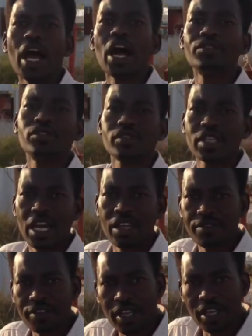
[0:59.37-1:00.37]
have to
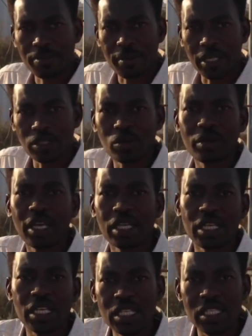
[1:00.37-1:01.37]
sign fingerprint to get
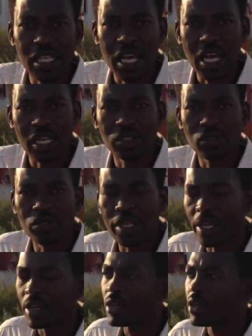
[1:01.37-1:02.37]
inside to
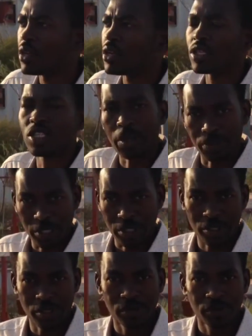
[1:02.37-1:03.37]
the
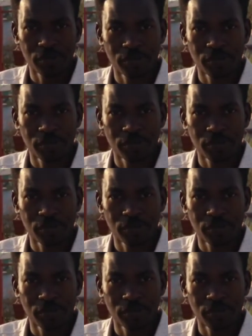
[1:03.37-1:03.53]
chapters.